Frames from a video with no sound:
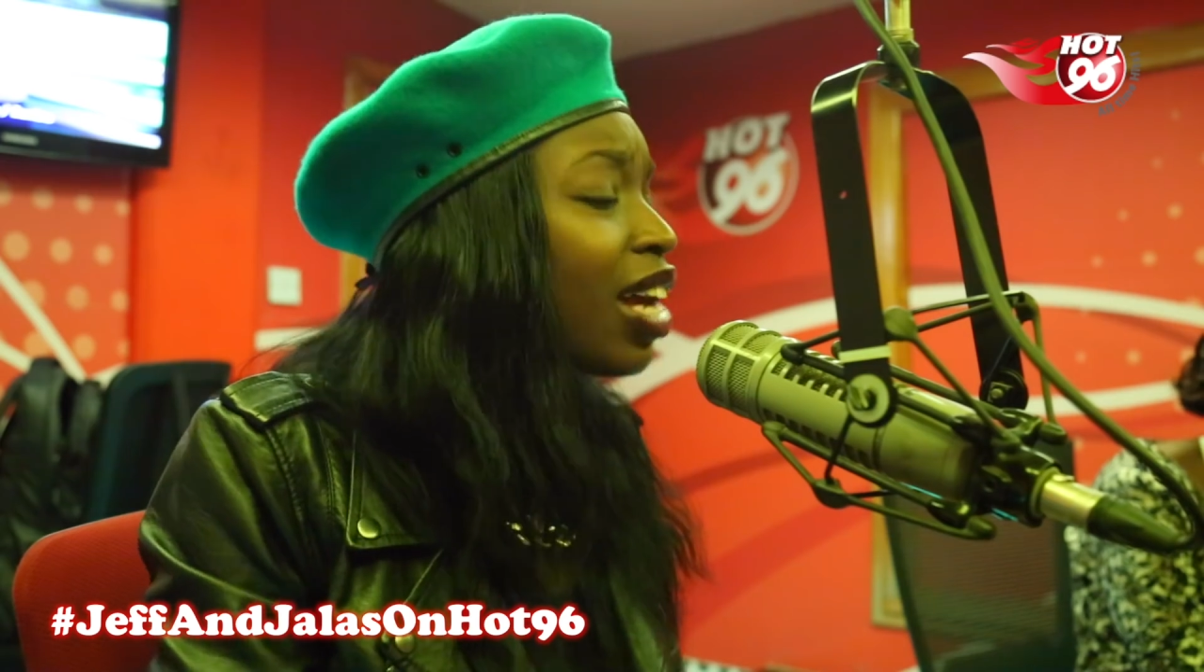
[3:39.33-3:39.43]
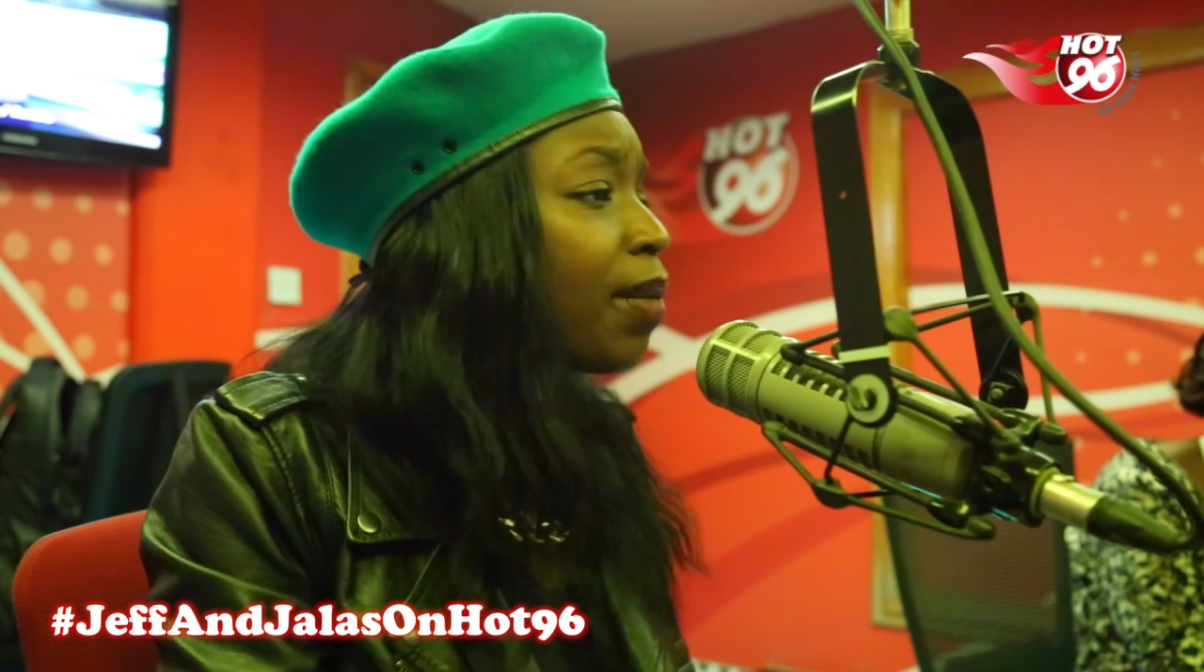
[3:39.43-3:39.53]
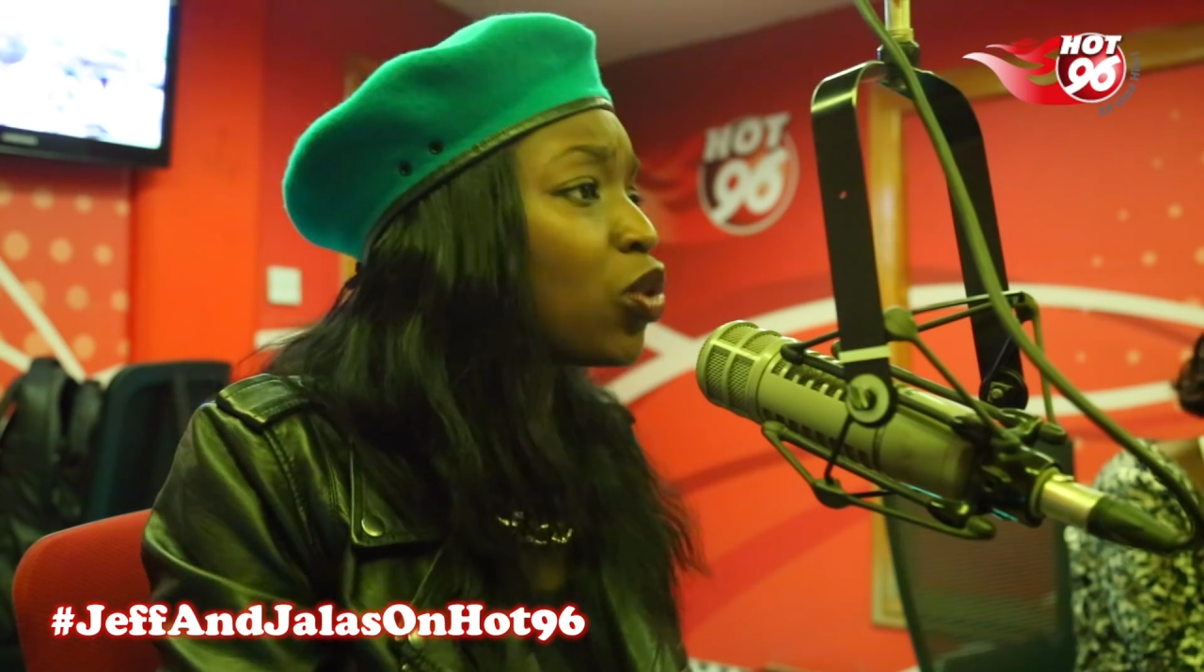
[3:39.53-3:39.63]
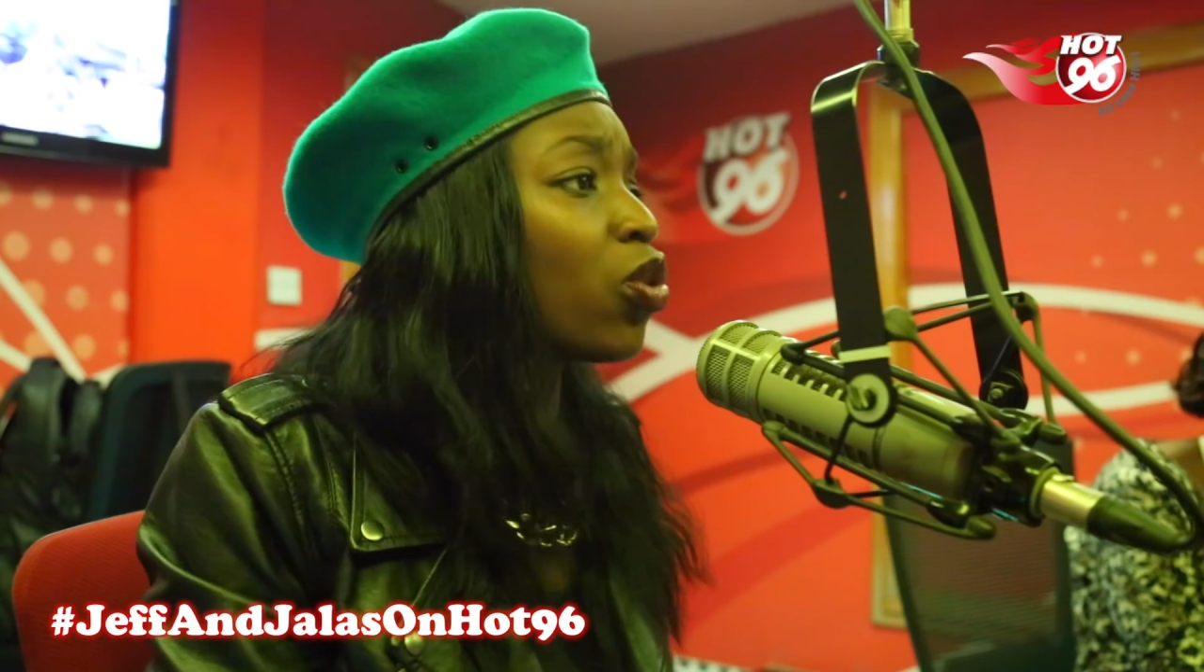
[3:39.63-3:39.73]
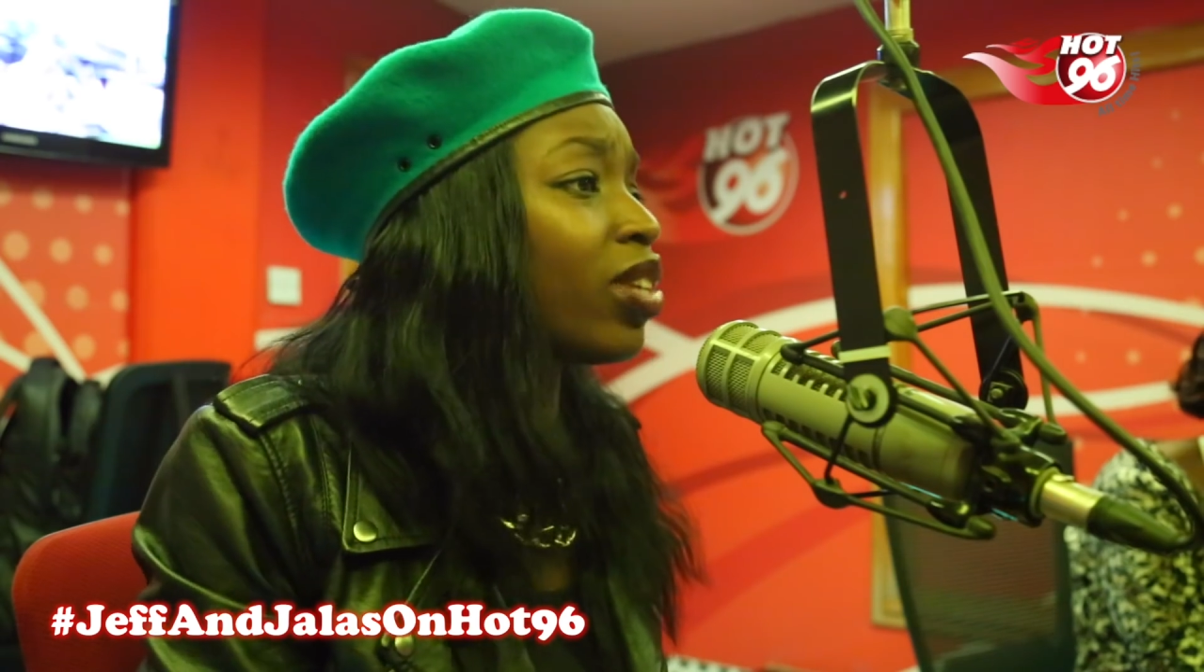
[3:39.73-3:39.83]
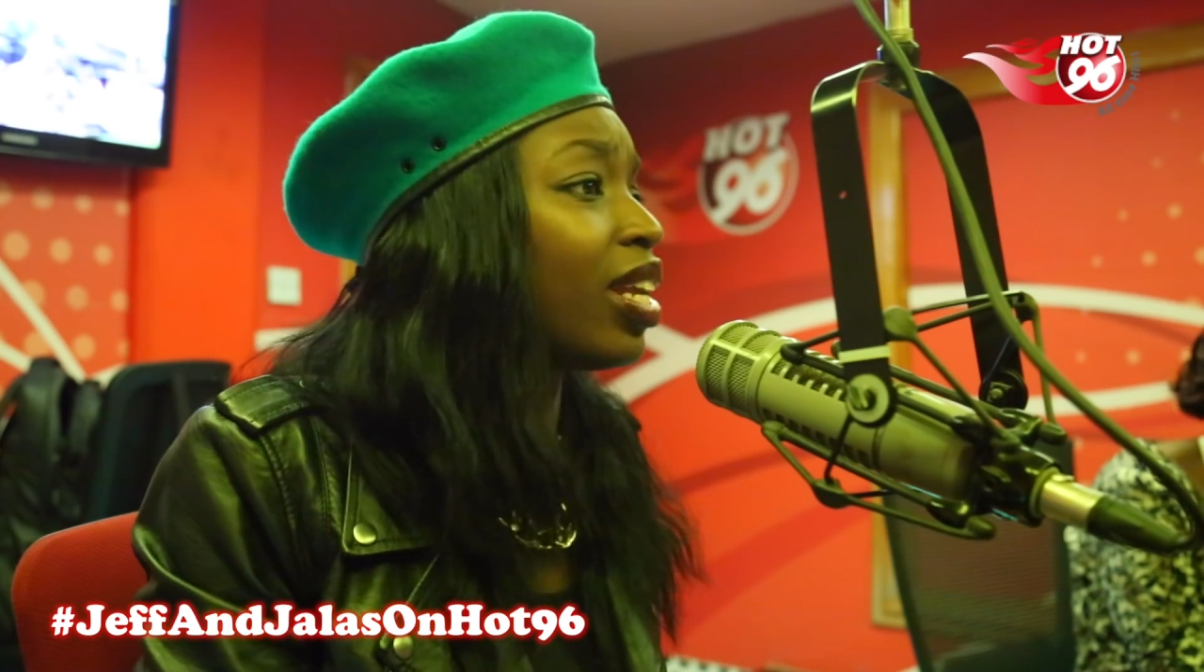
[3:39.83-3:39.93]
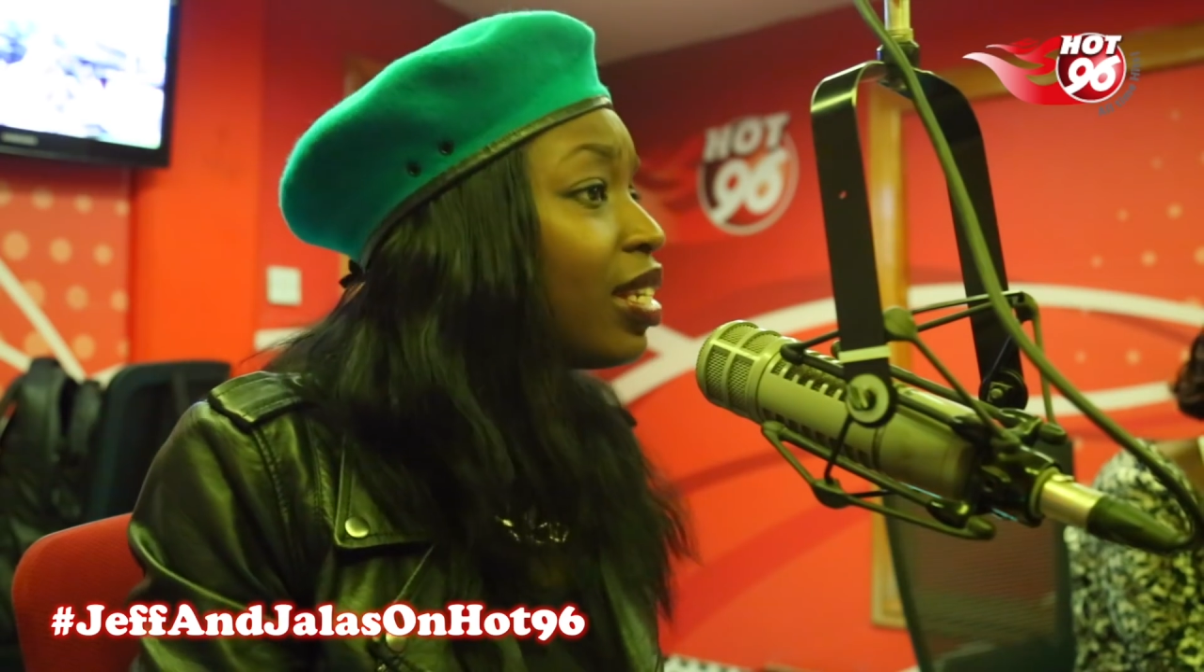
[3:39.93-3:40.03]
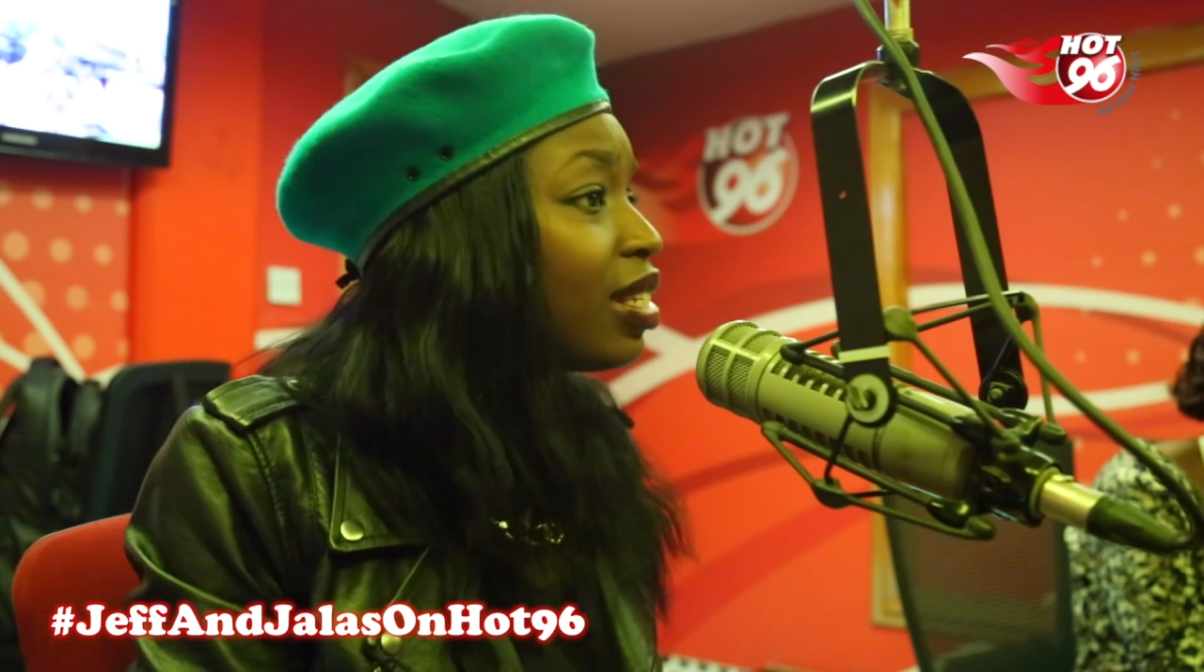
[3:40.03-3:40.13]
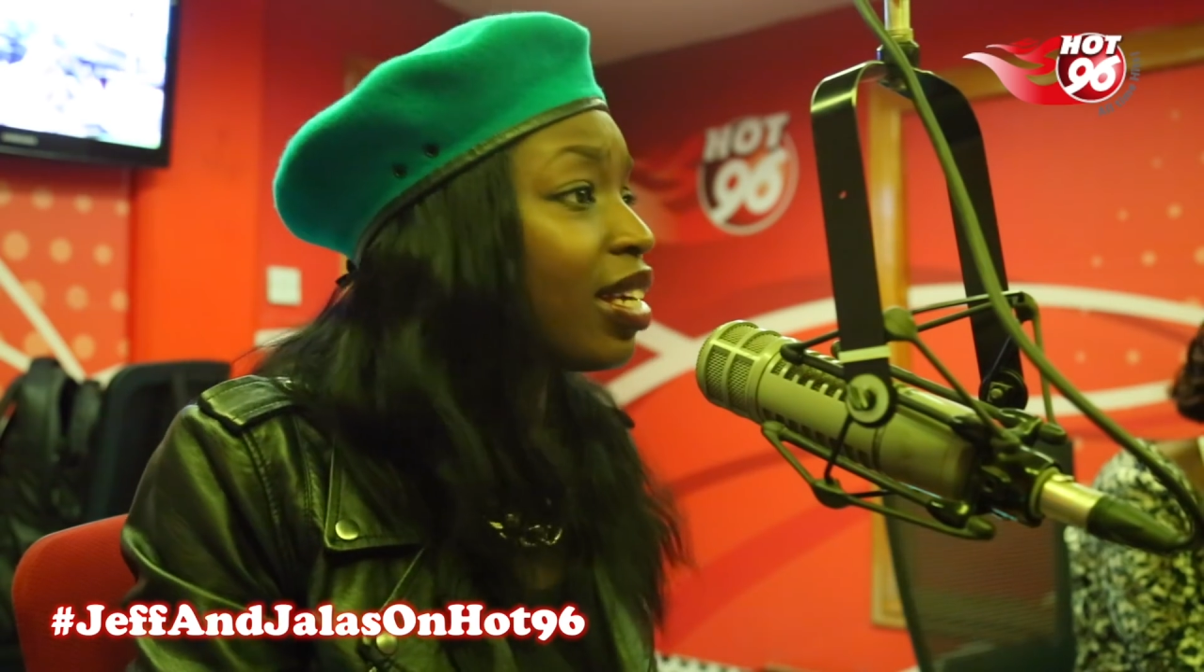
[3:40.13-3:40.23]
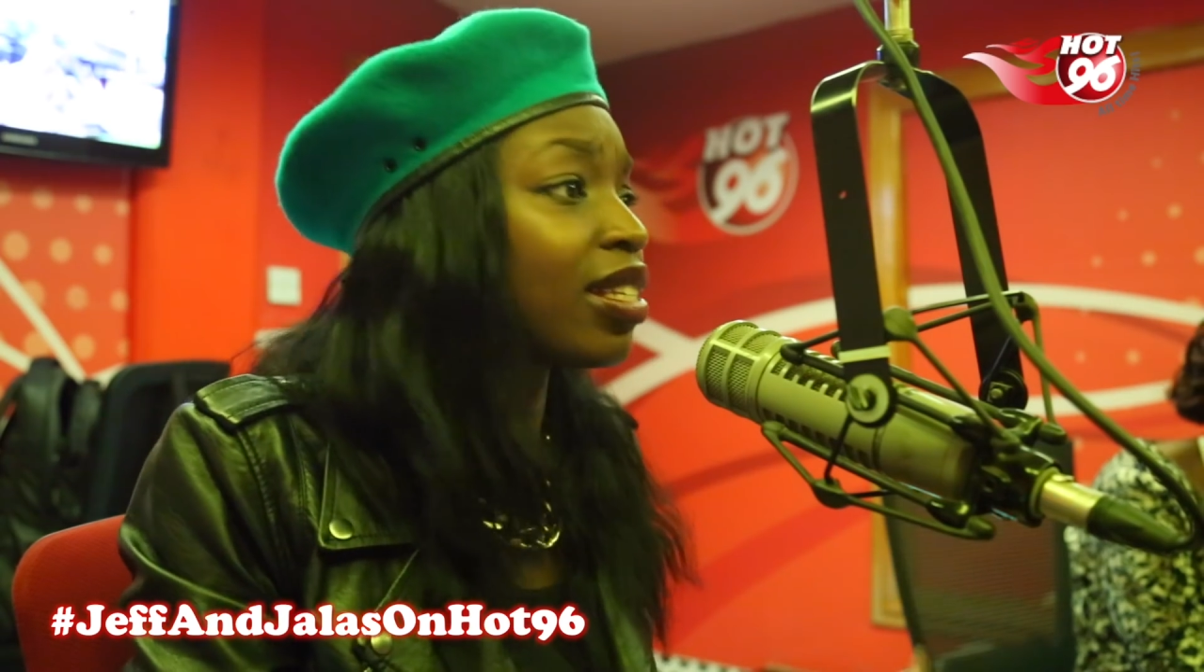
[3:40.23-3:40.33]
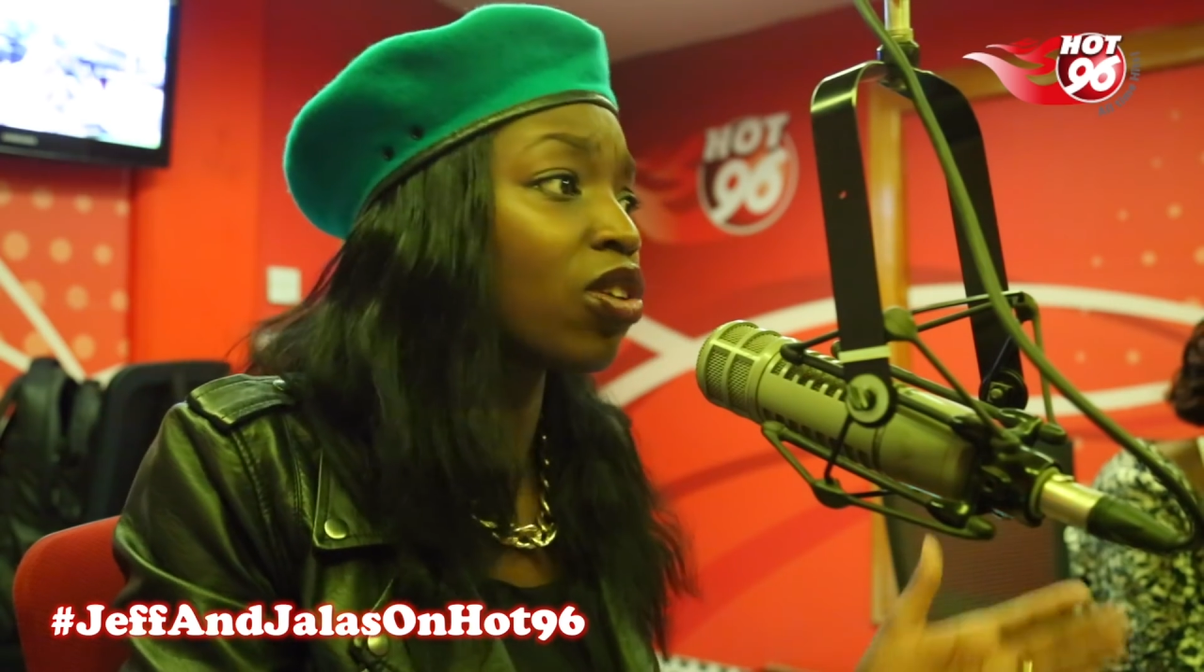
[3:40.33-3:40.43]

Come to Hot 96.